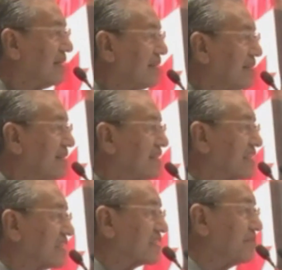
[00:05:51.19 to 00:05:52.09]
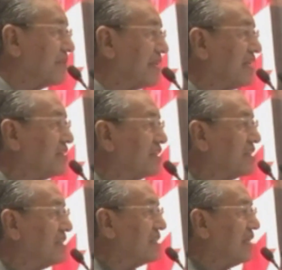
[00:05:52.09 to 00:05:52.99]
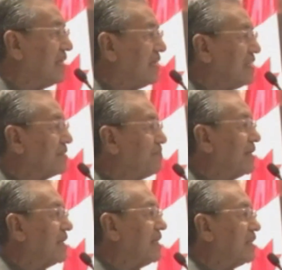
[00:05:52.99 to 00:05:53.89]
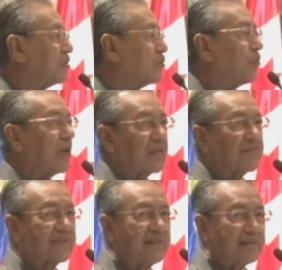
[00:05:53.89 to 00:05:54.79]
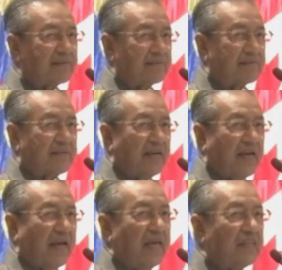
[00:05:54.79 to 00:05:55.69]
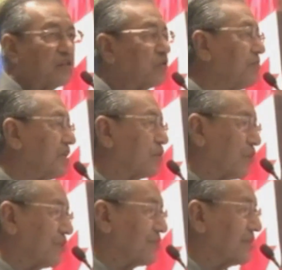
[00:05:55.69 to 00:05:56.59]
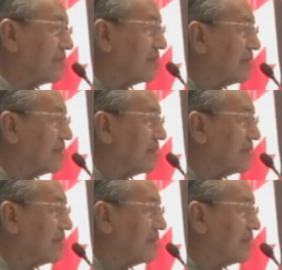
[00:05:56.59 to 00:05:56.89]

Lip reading: this explanation is beginning to wear thin and to be questioned.